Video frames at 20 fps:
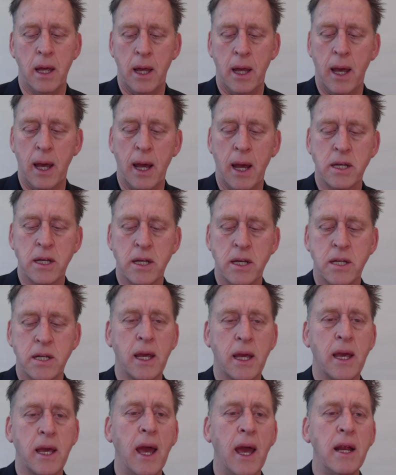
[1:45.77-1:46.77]
Actually,
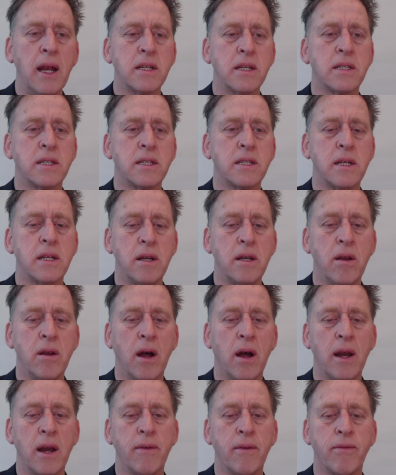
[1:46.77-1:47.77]
against
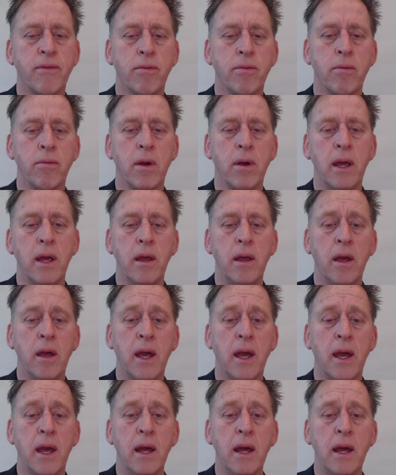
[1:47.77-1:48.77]
knight f3 you
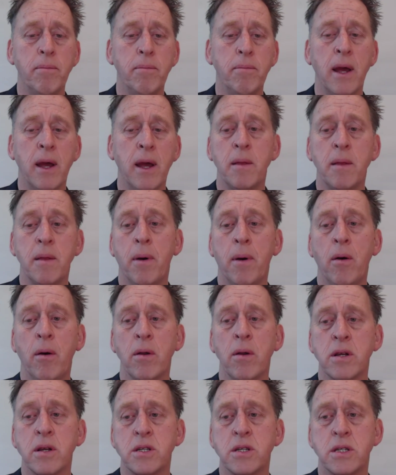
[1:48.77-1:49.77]
can play the
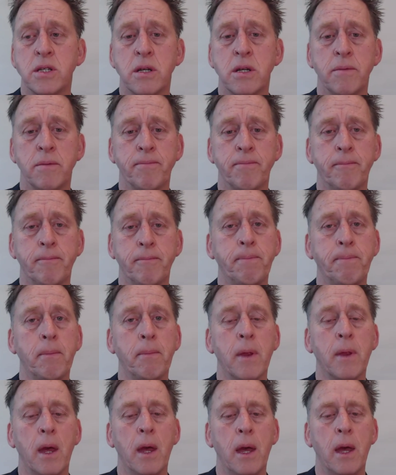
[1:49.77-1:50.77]
Polish,
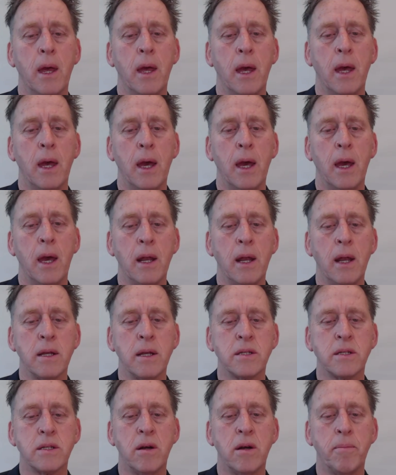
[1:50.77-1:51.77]
and
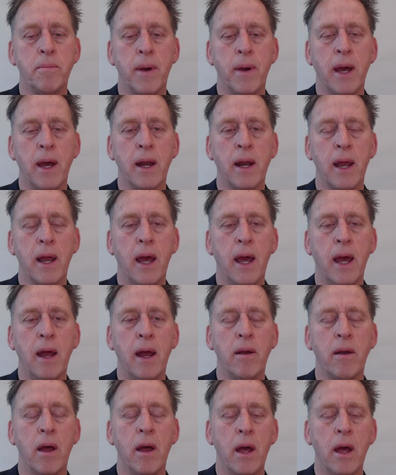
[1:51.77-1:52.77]
it's not bad.
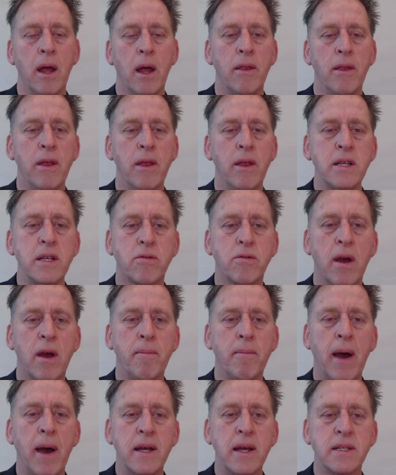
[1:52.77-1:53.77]
And these
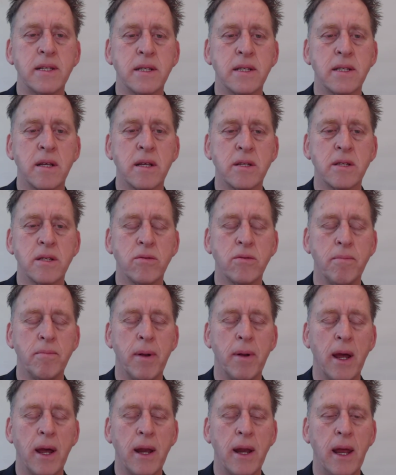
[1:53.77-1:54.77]
grandmasters, I saw them
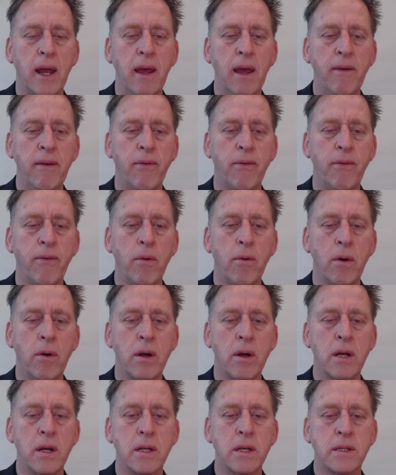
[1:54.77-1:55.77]
playing
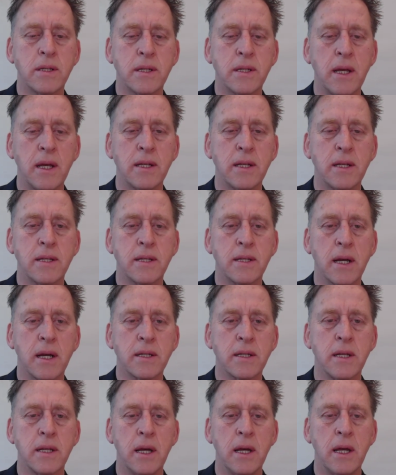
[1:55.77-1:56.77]
e4,
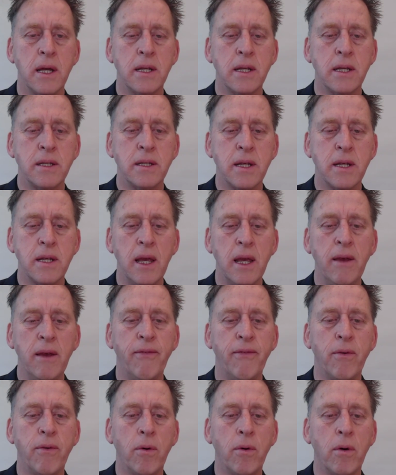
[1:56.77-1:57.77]
c6,
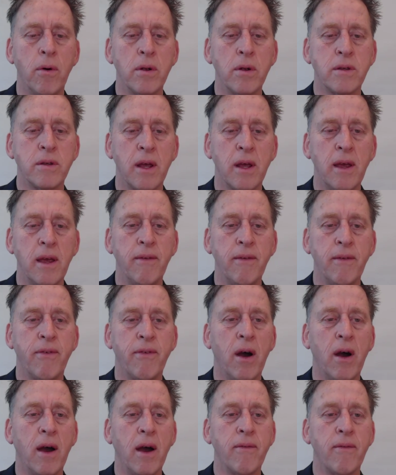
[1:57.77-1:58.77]
d4,
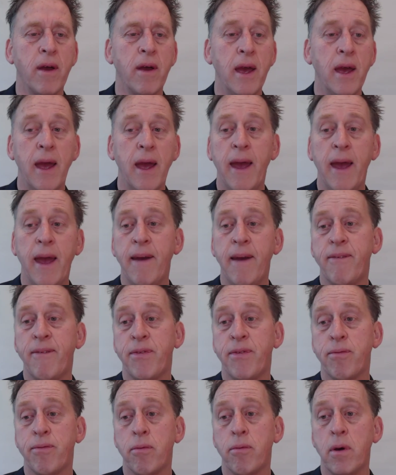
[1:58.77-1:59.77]
d5,
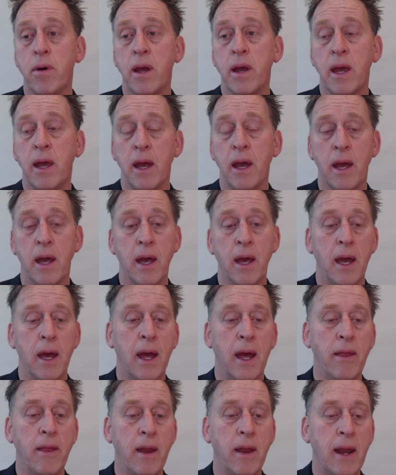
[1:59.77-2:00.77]
f3,
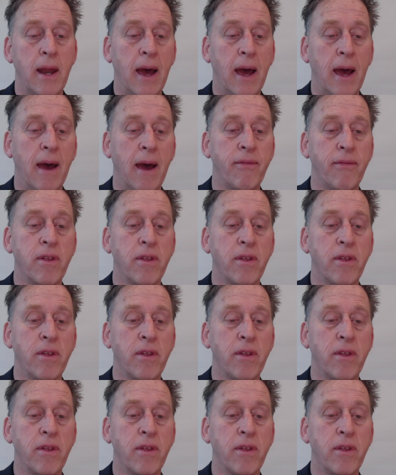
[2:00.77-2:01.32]
and then after